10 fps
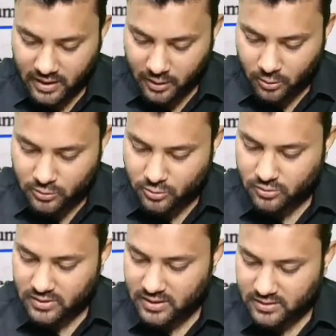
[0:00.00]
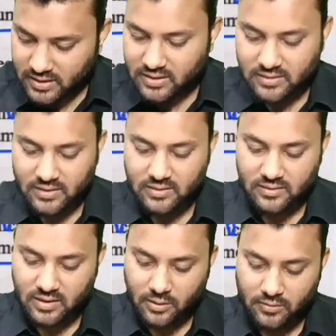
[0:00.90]
and also there is the
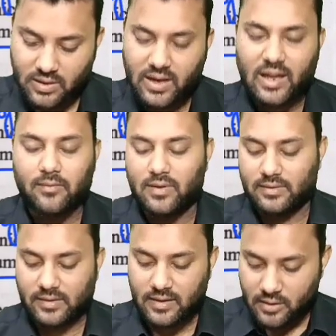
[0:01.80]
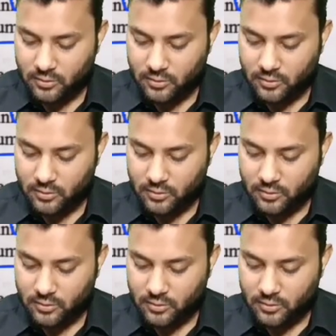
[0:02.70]
distension of the neck veins.